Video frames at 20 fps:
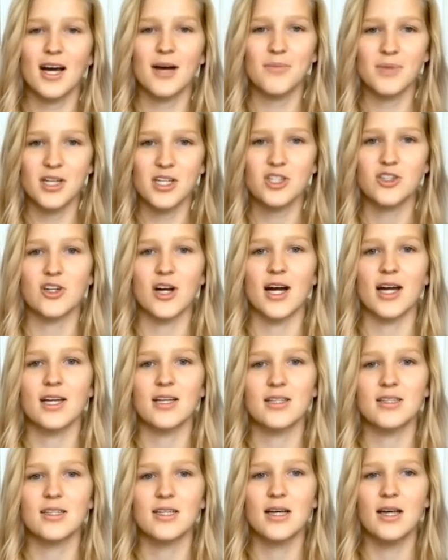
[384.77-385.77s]
I'm gonna try
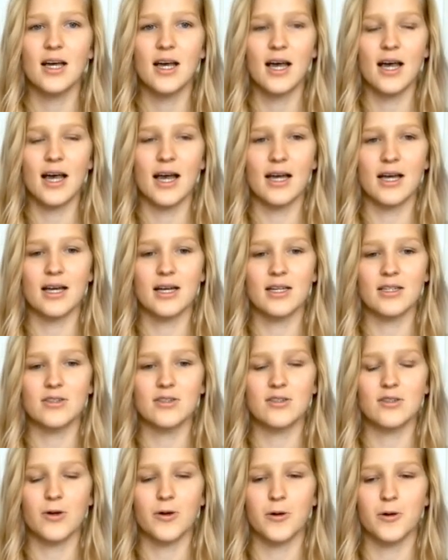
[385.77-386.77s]
it. And
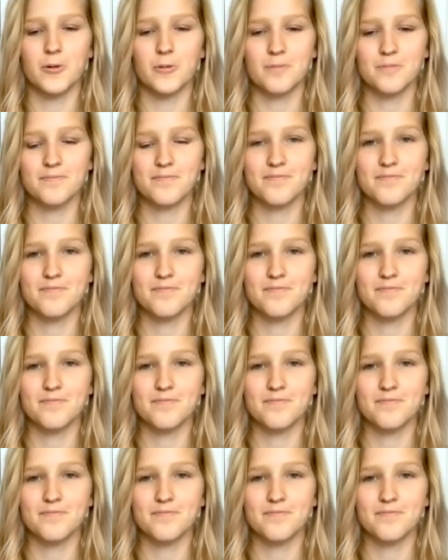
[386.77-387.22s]
so